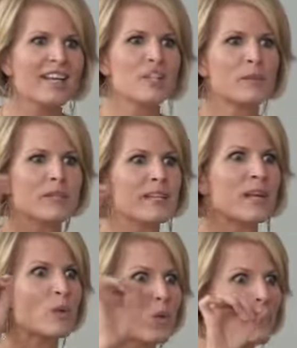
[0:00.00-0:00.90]
It just means
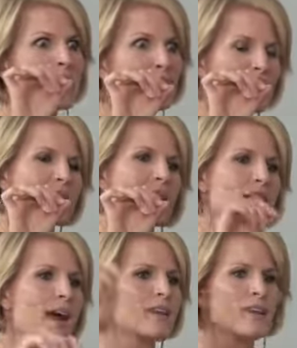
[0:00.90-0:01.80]
like, oh, I'm interested in
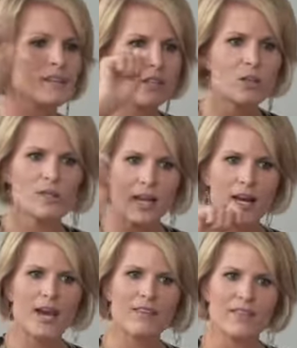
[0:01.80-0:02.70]
that. So use
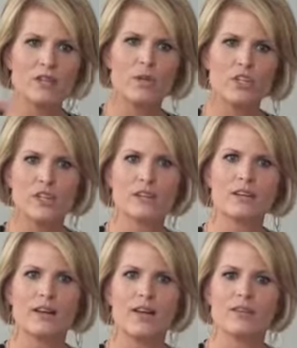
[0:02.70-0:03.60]
that kind of as a wish
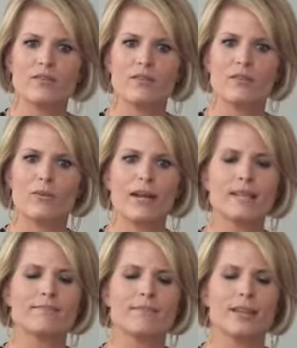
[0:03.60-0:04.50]
list to kind of
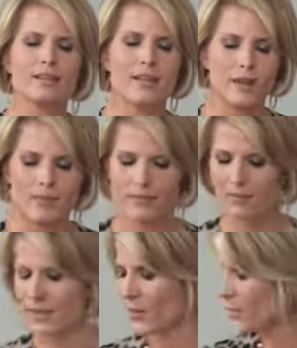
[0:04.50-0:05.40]
write things down.
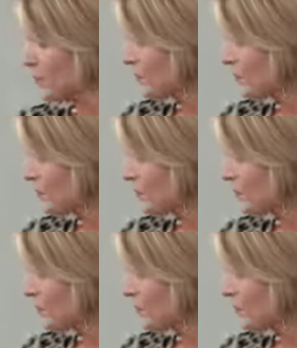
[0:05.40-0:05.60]
So,